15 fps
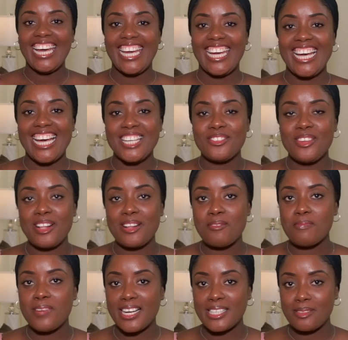Hey guys,
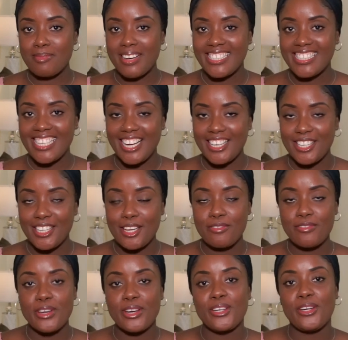welcome back to my channel. If
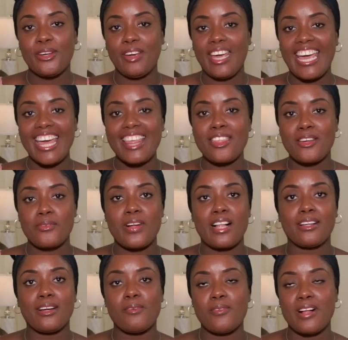you're new here, then
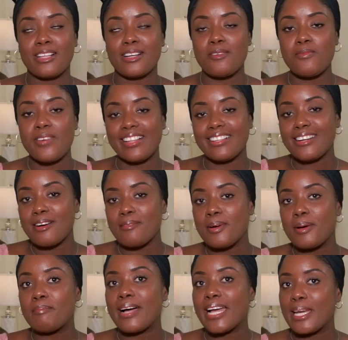welcome, welcome, welcome.
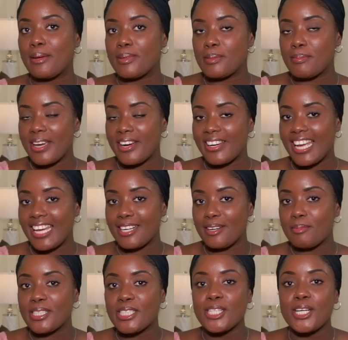My name is Mary-Ana,
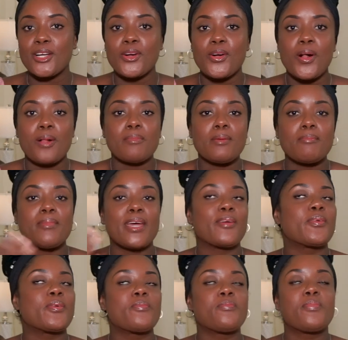but you can call me
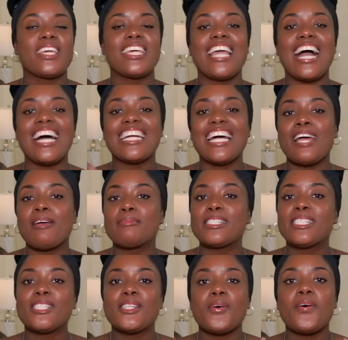Mary B, and I am
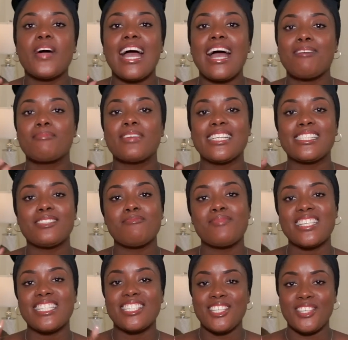so happy to
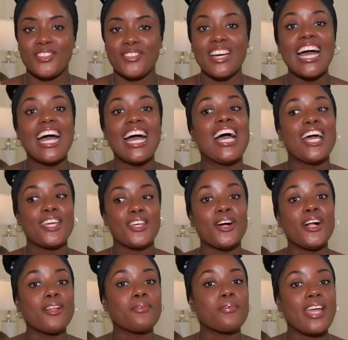meet you.
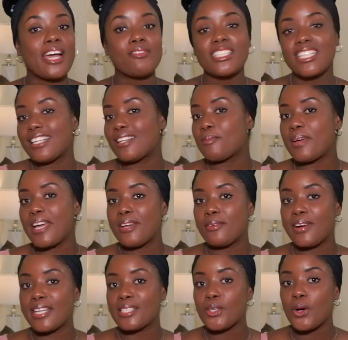Y'all, we have another
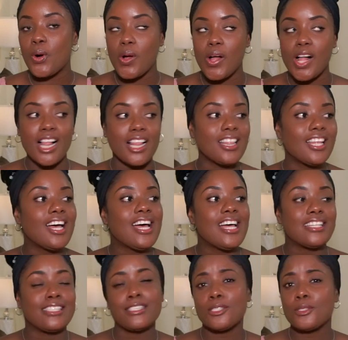Pennywise haul.
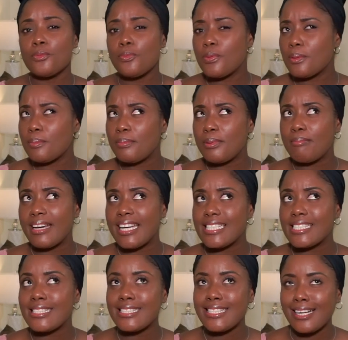This will be my
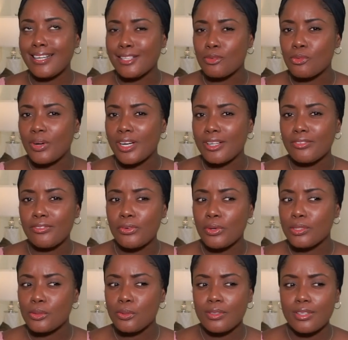second one for
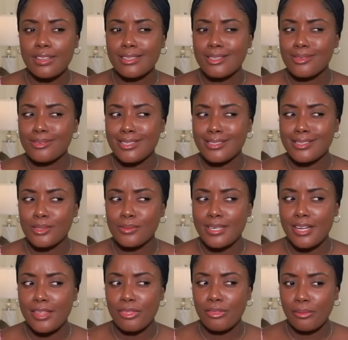
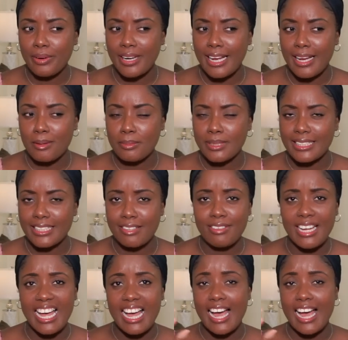2023, I believe.